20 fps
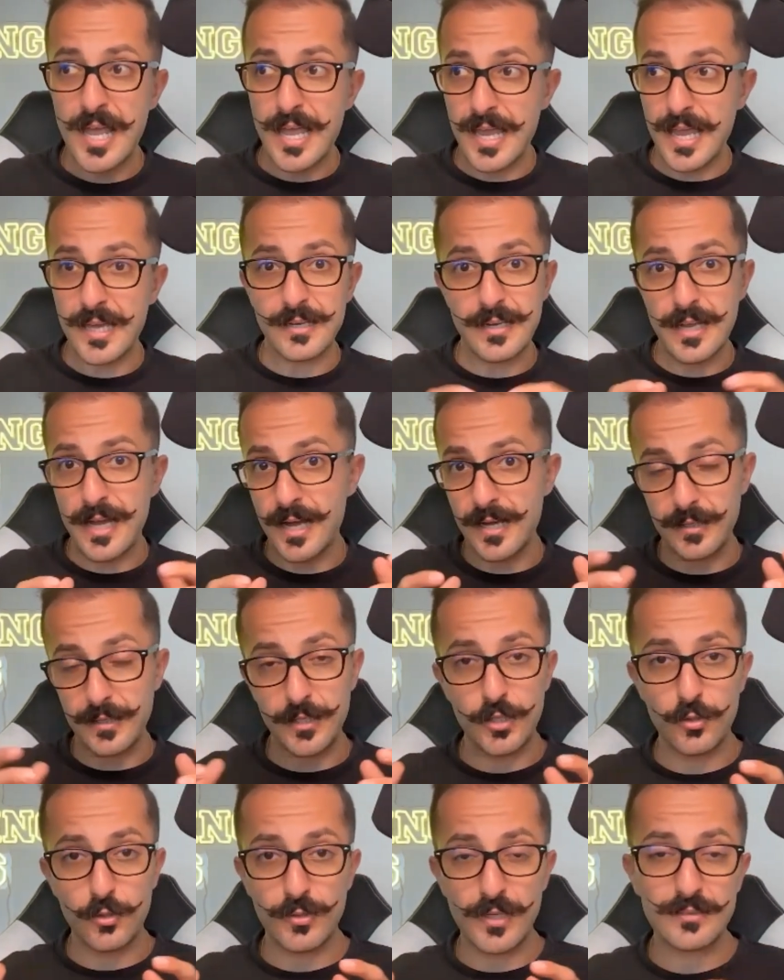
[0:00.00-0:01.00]
and not
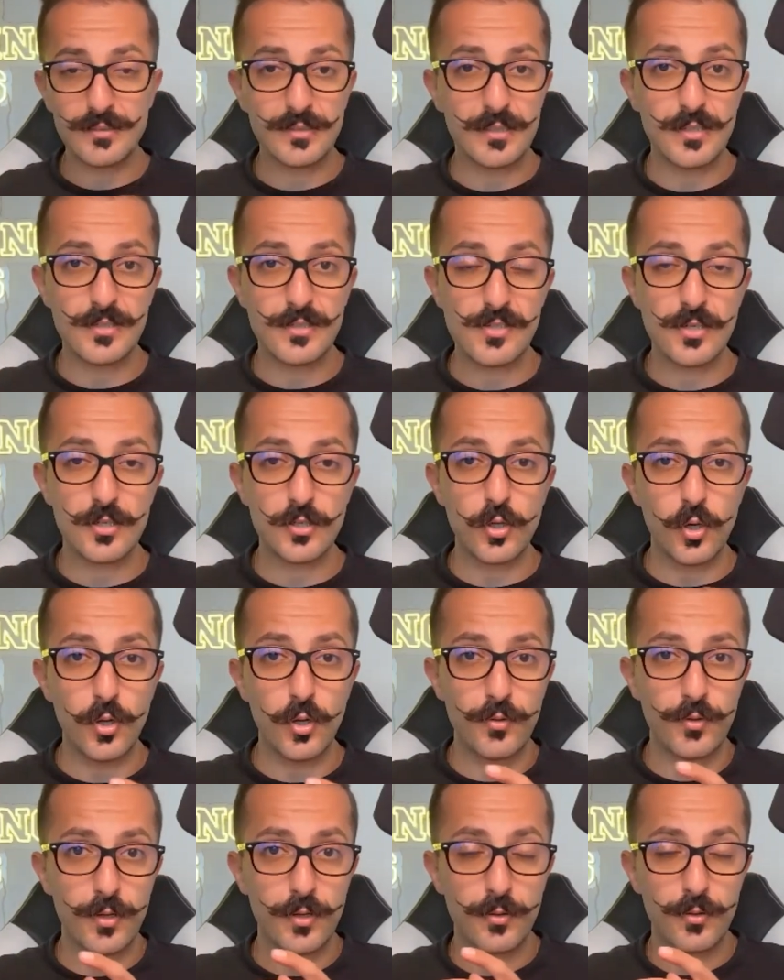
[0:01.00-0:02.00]
you know not to consider all
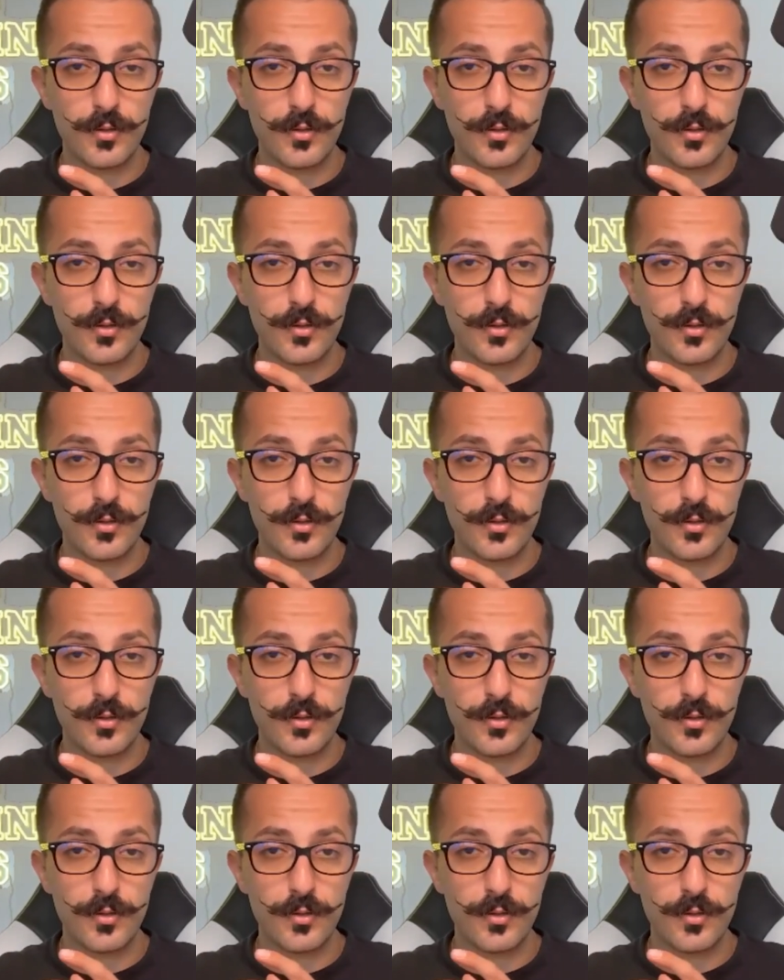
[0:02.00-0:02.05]
the,